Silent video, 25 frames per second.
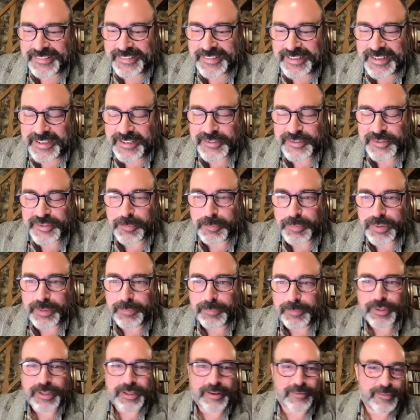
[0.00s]
As some
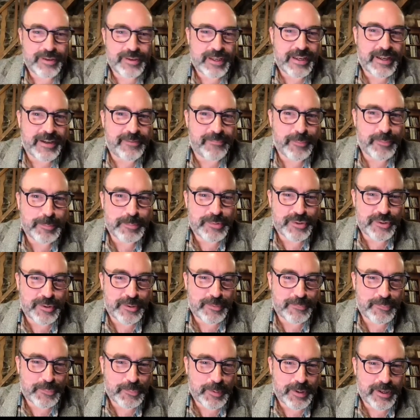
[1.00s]
people have
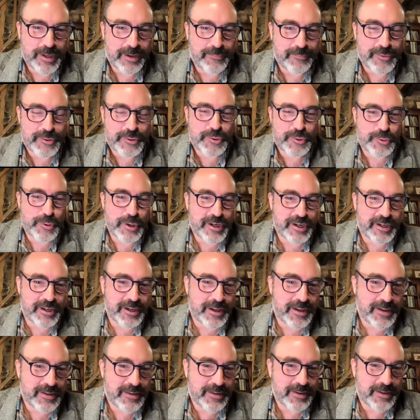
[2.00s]
observed, we have a
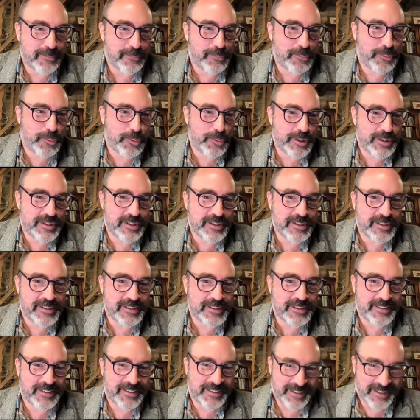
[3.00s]
Trika of
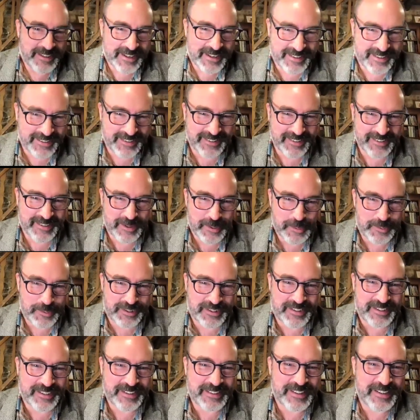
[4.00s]
Chris's
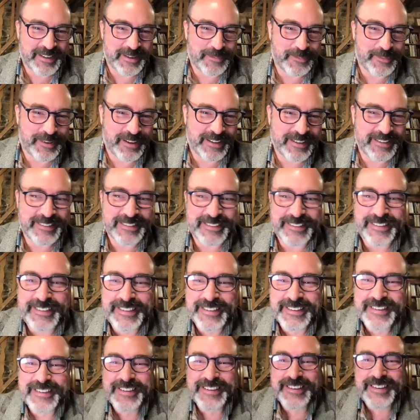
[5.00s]
hosting the event.
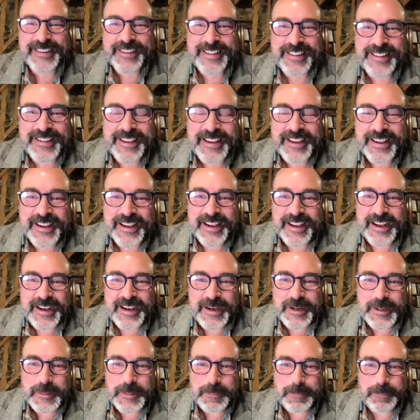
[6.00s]

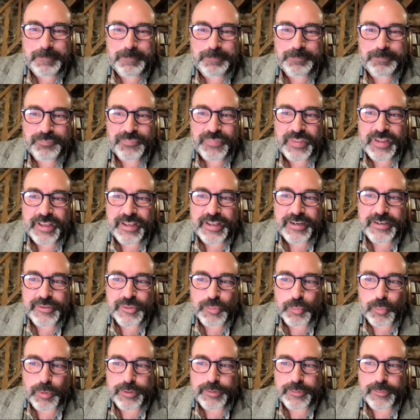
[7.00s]
And
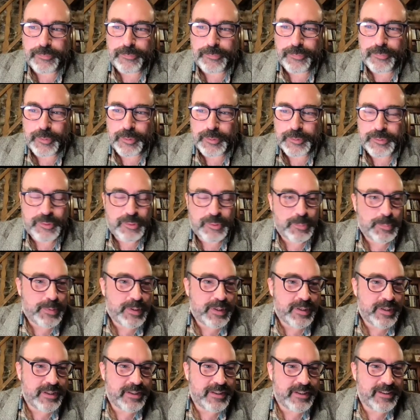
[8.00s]
it's wonderful to
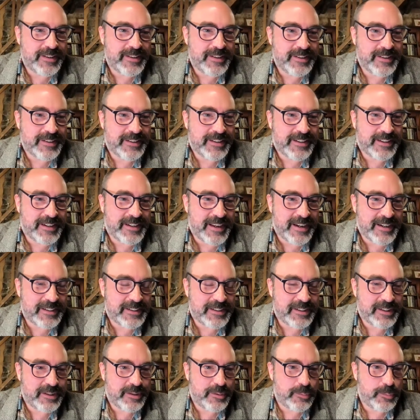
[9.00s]
be
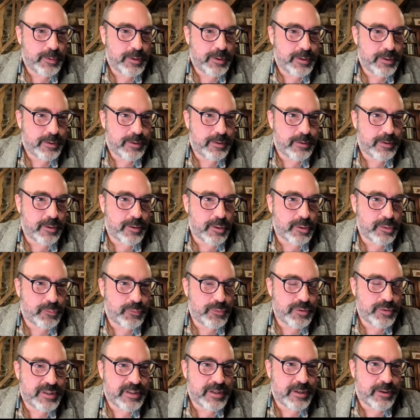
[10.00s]
connected with
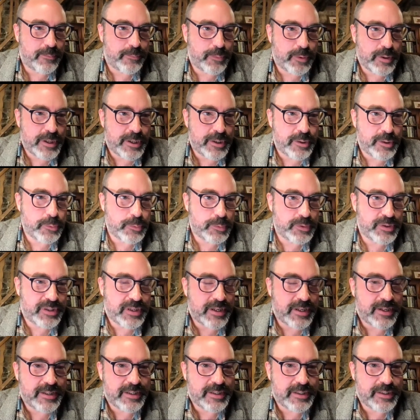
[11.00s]
Oxford Center for Hindu
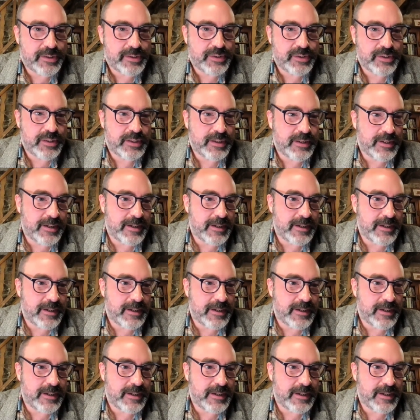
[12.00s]
Studies.